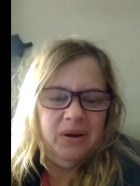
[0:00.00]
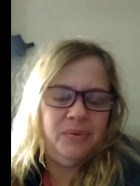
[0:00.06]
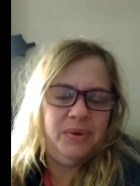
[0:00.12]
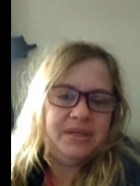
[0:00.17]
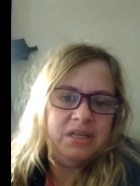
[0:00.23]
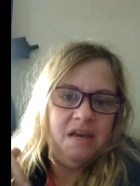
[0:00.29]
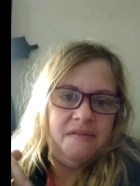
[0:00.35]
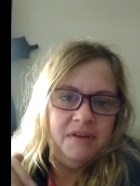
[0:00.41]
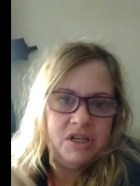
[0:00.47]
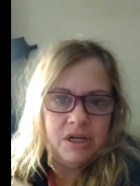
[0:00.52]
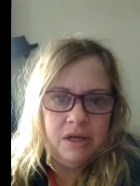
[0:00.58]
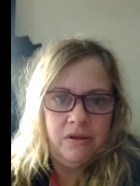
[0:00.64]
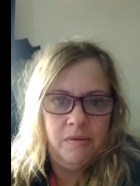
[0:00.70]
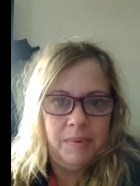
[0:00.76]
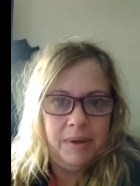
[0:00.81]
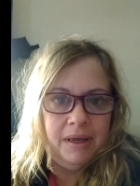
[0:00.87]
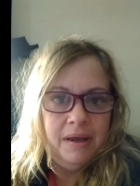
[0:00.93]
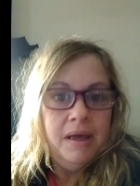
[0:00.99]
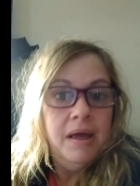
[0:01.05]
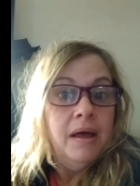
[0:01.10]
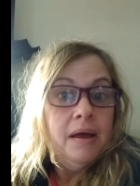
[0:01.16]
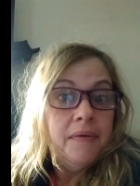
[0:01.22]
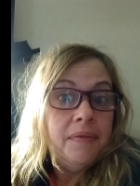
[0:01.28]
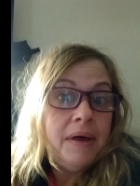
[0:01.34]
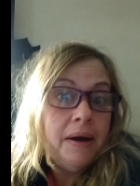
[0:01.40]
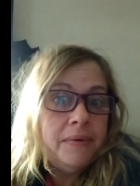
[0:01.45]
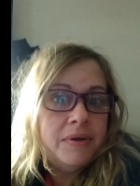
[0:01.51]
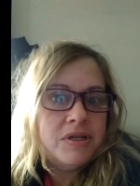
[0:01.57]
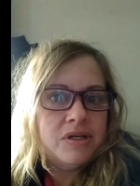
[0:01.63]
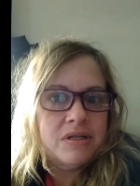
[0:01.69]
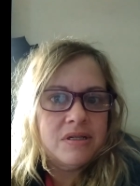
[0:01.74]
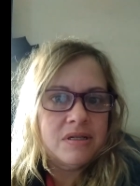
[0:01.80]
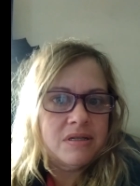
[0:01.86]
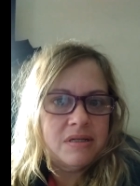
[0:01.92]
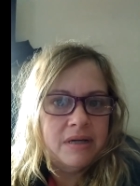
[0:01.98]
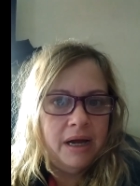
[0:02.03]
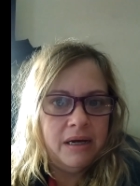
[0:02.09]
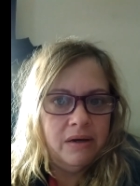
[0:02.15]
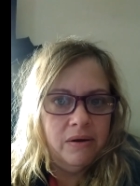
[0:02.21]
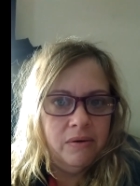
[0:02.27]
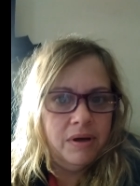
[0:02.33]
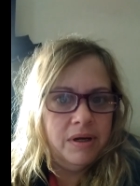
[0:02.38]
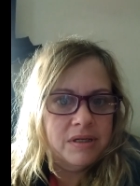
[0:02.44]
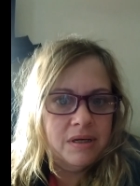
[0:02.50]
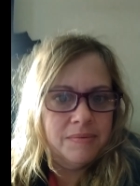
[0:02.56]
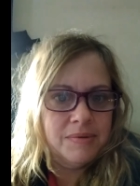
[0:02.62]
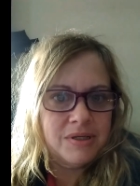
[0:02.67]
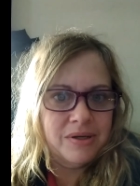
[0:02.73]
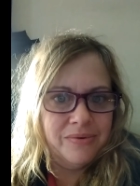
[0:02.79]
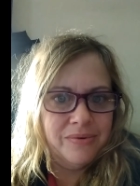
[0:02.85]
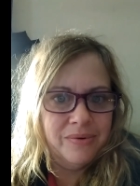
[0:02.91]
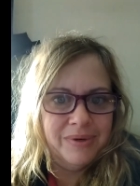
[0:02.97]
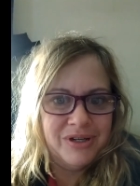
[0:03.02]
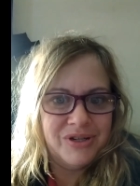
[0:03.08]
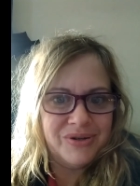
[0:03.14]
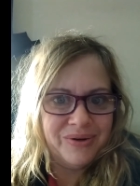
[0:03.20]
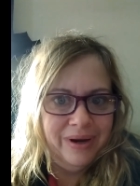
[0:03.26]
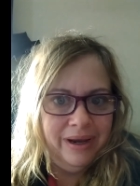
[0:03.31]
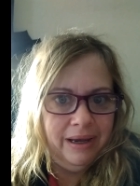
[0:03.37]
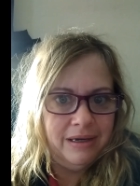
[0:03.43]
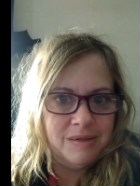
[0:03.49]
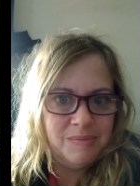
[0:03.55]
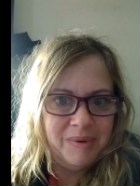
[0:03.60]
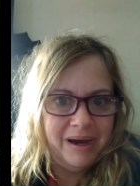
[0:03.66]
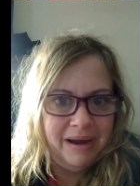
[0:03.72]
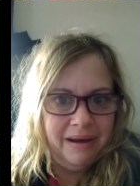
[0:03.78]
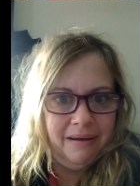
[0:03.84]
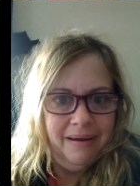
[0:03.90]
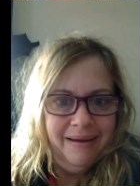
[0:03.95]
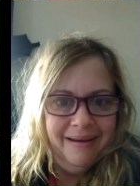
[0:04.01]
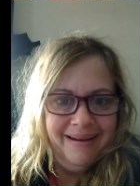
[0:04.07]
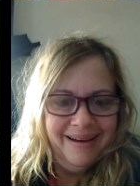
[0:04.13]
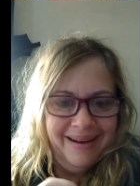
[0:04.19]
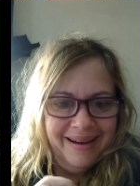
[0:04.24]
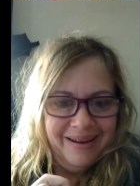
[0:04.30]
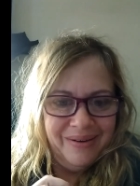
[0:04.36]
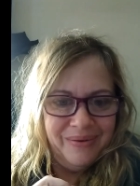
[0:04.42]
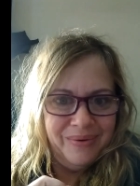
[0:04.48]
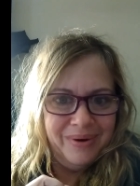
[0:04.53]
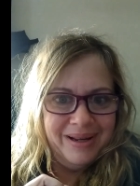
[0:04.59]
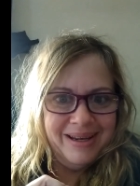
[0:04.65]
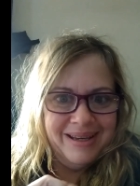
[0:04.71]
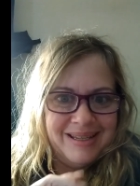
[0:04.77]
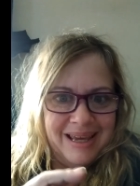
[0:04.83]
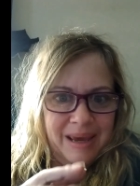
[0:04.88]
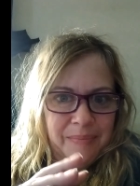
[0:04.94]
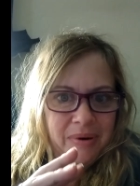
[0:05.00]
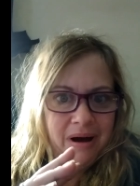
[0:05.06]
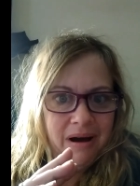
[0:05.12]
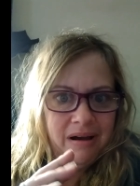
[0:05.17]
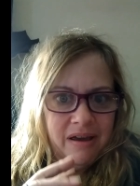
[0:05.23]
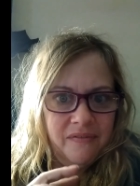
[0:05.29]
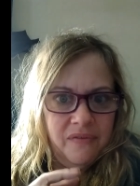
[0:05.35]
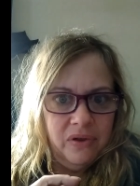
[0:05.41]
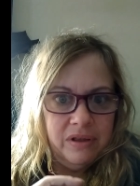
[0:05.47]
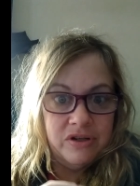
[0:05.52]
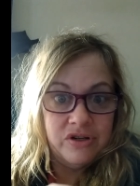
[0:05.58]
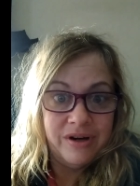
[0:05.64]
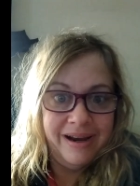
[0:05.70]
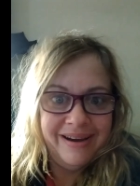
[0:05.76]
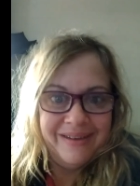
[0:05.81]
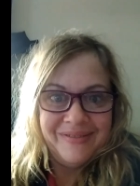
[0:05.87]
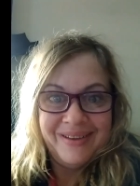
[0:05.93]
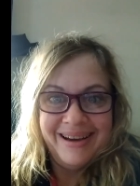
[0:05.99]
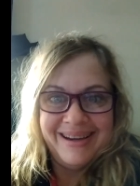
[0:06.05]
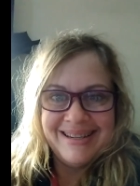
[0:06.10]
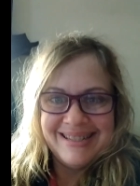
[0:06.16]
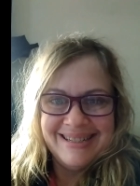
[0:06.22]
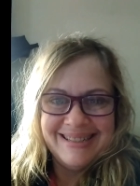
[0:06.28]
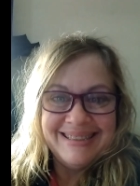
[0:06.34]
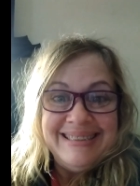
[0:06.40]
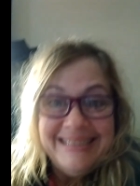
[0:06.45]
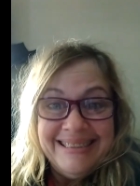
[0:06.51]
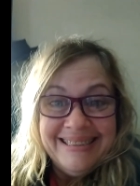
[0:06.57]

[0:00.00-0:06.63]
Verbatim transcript: Well, we save each other, but that was just a side note because I'm so intrigued by what is a pocket full of dragonflies.